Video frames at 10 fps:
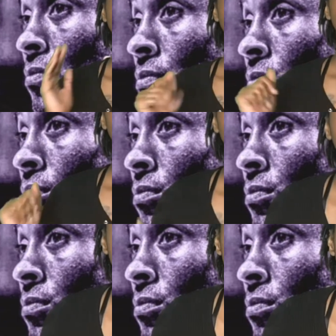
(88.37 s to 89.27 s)

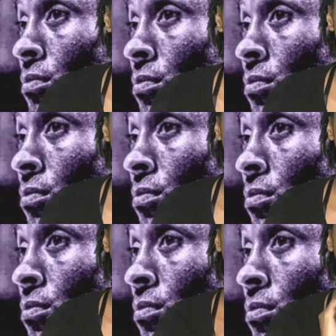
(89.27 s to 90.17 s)

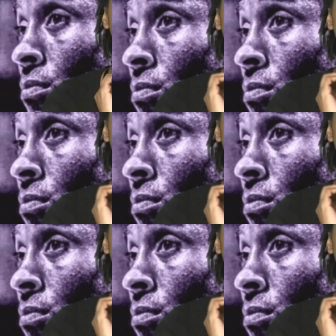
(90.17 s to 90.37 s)
The person shown says nothing.